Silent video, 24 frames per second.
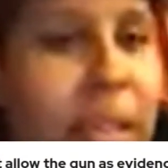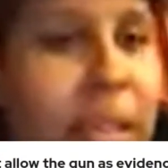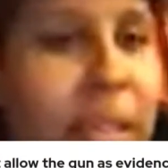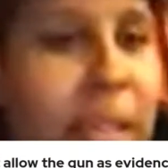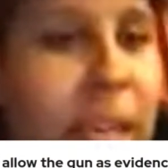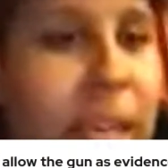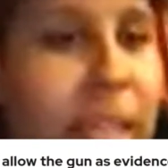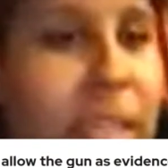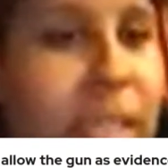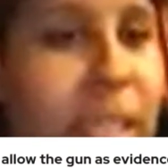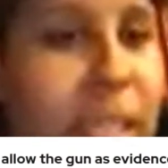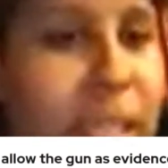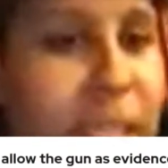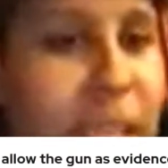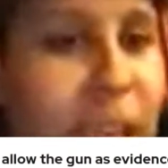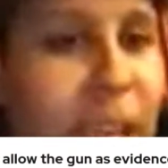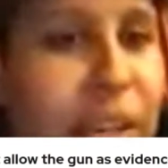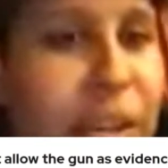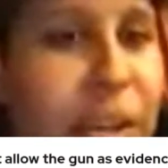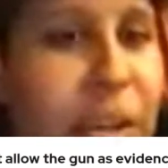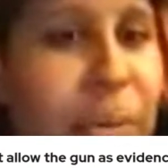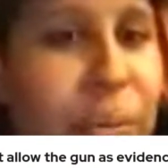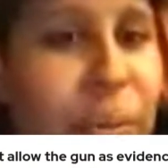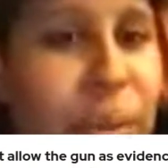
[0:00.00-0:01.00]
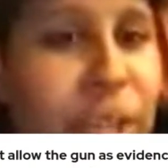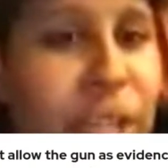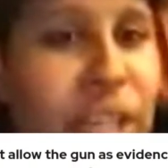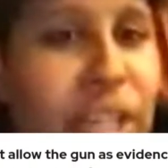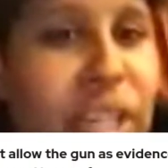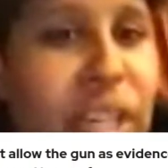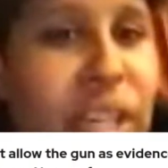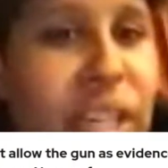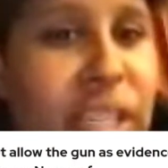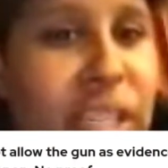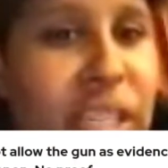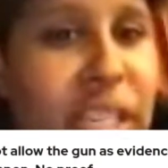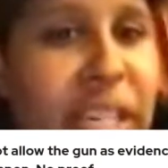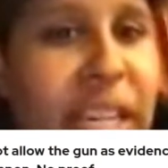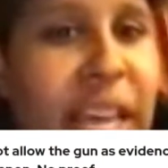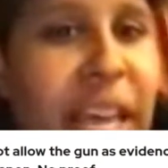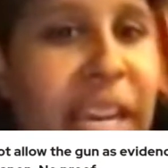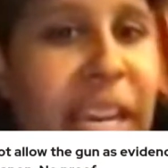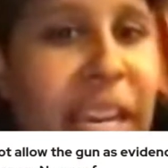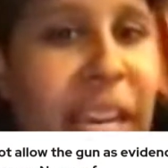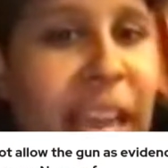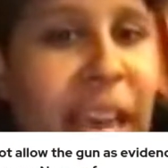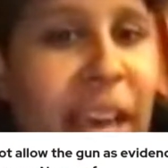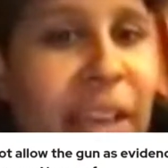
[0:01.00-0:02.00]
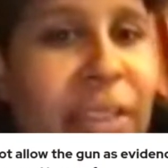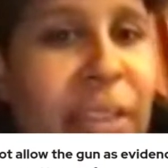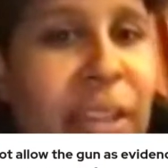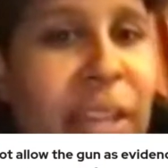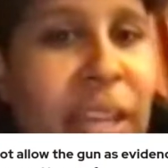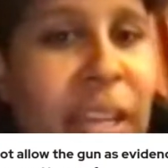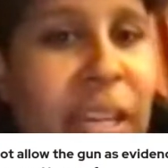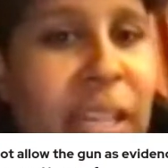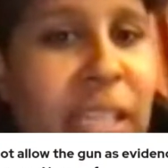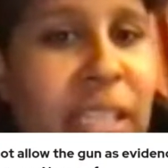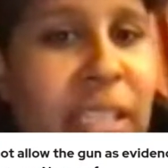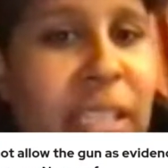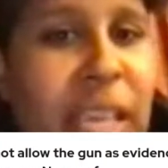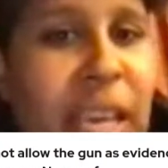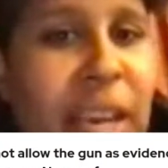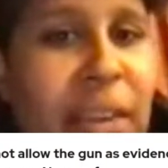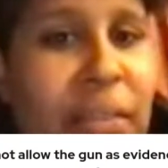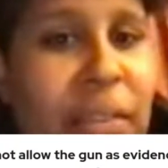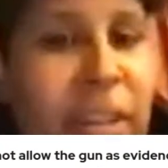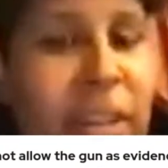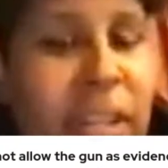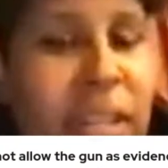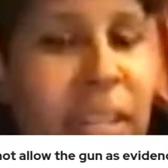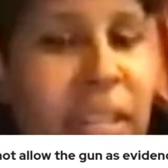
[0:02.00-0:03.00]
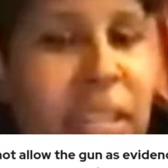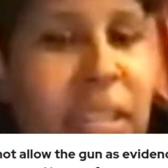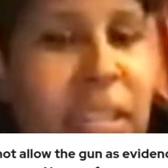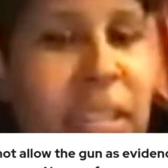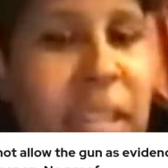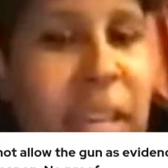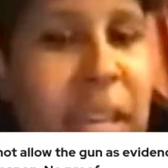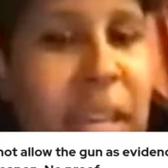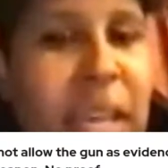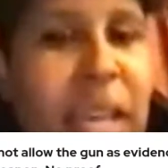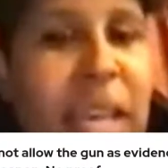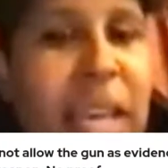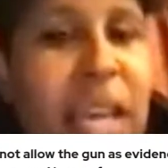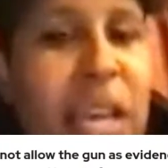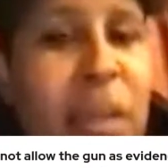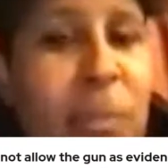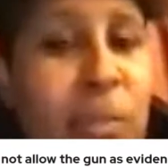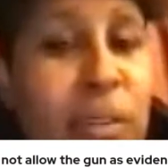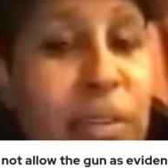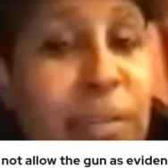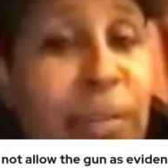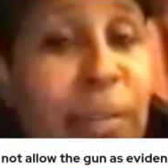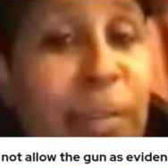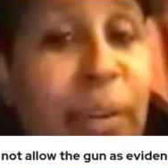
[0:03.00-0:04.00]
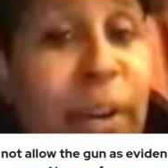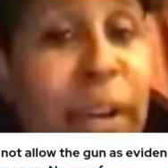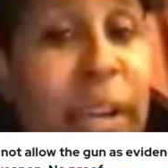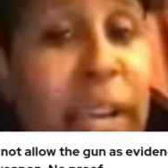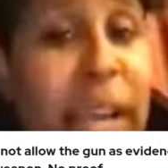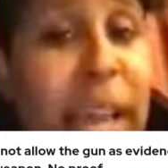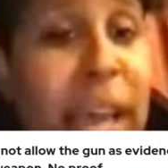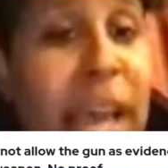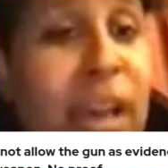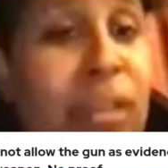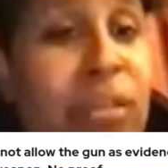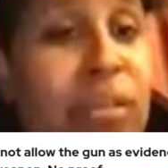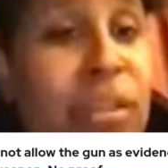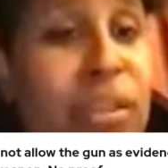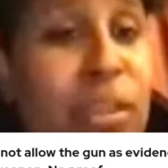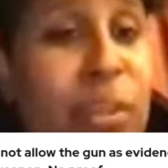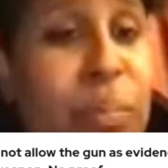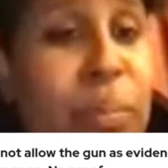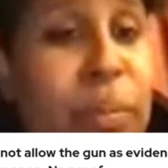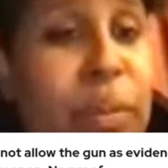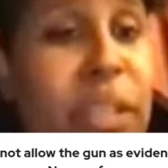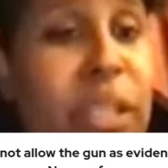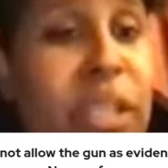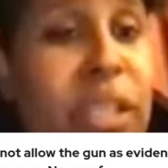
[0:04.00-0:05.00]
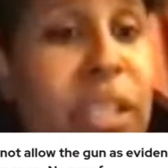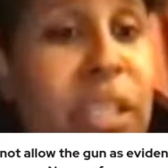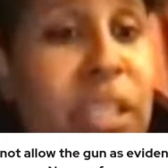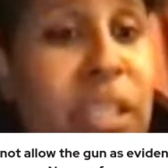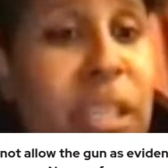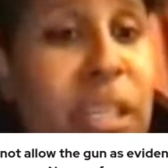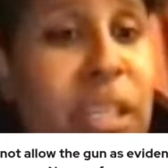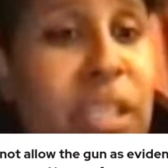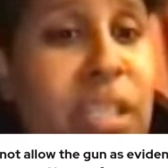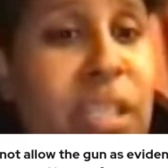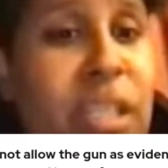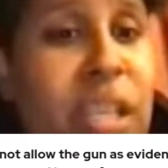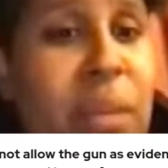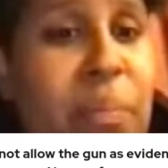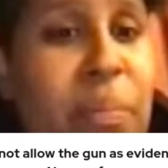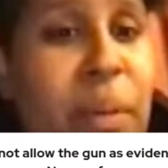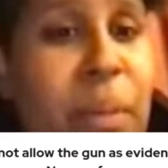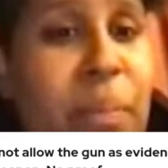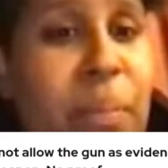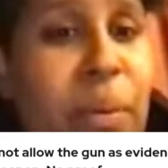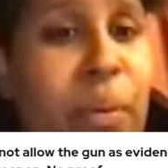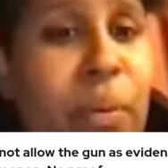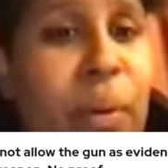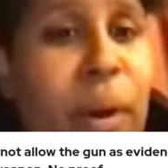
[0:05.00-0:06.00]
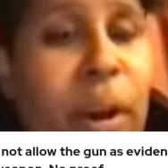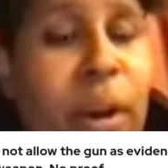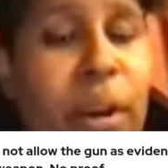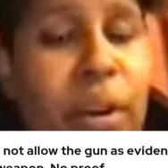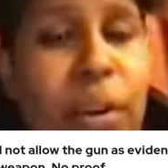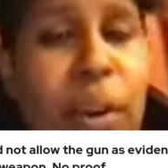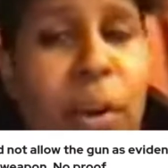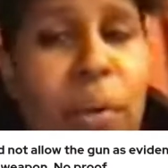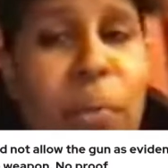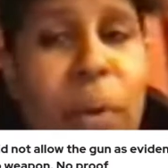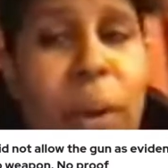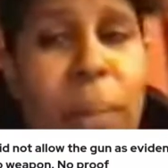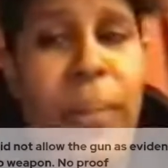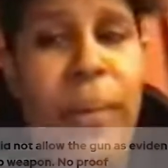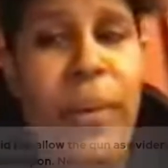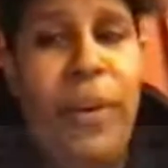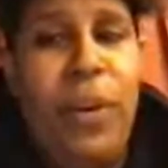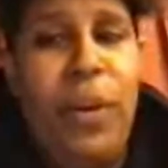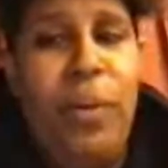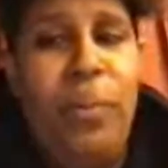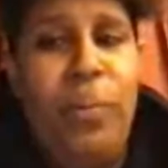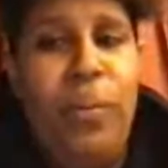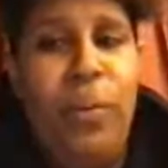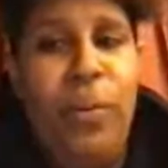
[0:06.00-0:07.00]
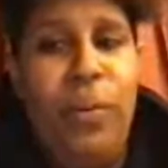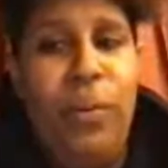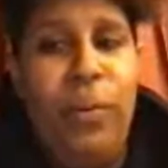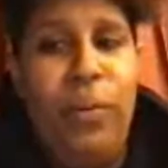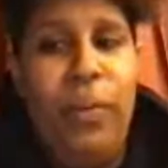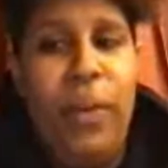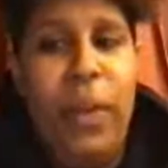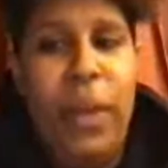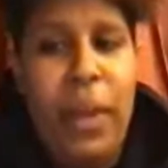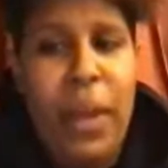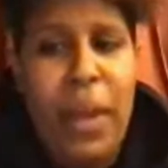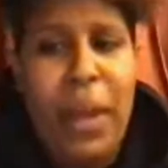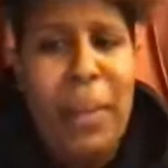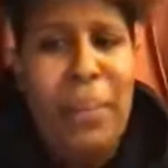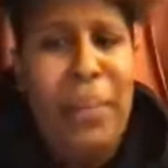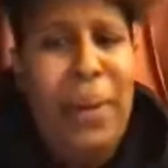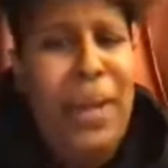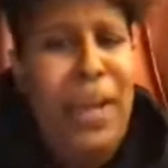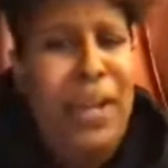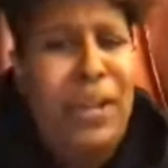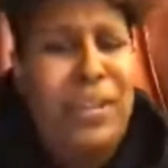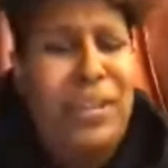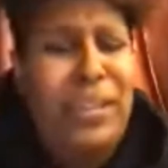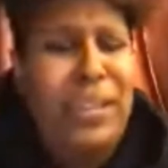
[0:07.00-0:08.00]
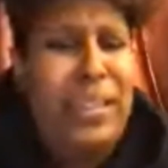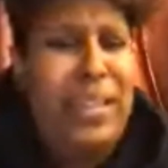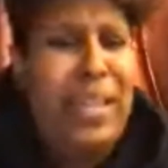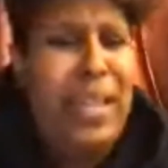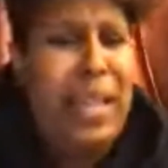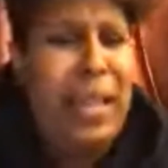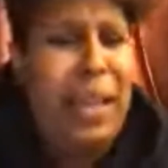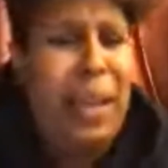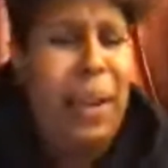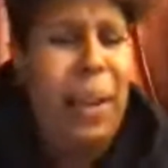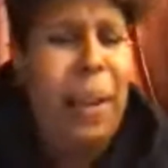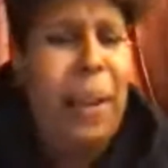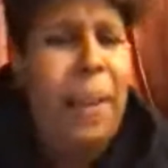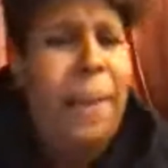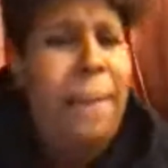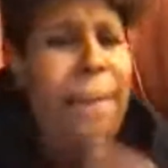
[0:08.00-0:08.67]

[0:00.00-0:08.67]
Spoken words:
Now it says, I knew when the judge did not allow the gun as evidence, he was free. How stupid did the judge think people were? No weapon, no proof. But here's the thing.